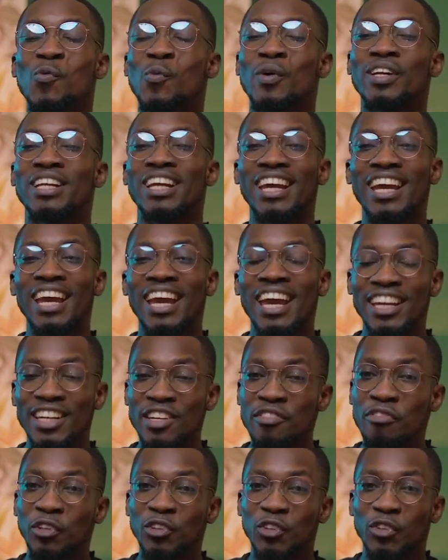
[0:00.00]
with
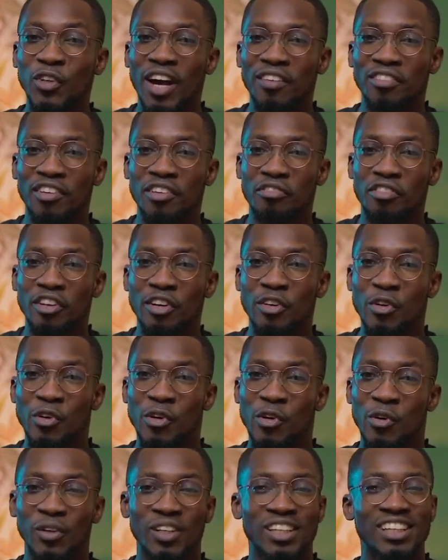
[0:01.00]
any photographer friend you
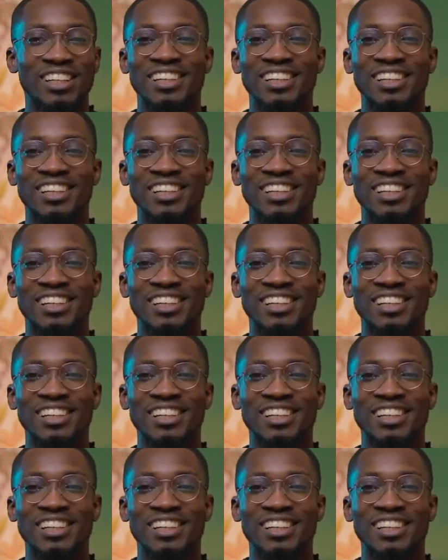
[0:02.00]
know.